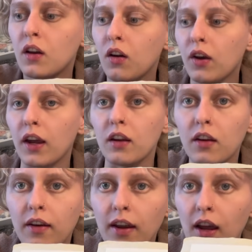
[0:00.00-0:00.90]
Okay,
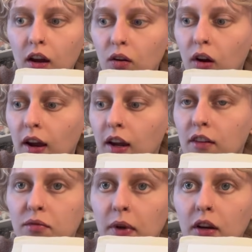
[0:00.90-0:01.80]
now I
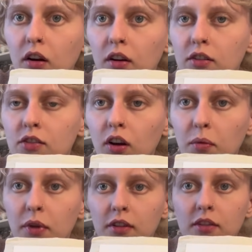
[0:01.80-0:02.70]
have my
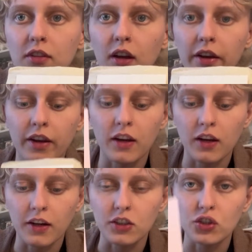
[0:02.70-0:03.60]
cardstock pieces cut. I can
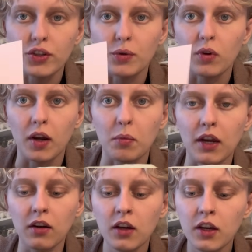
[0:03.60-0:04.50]
kind of show you what I
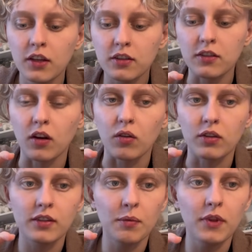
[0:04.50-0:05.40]
mean. So
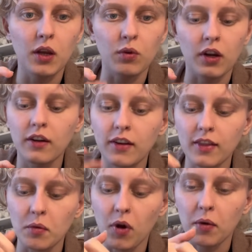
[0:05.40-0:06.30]
same thing, we're going to take
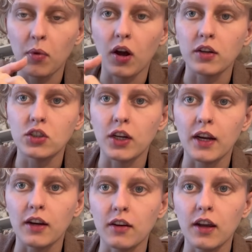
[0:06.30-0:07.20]
the Mod Podge
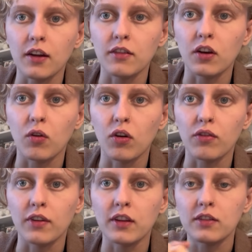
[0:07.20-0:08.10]
and kind of go
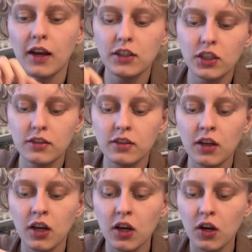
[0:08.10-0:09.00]
over these edges.
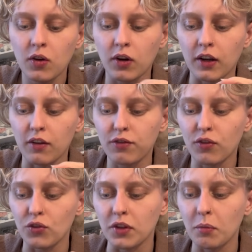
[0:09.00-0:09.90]
We're gonna
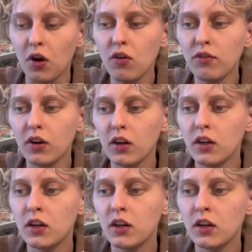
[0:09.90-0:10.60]
fold them over,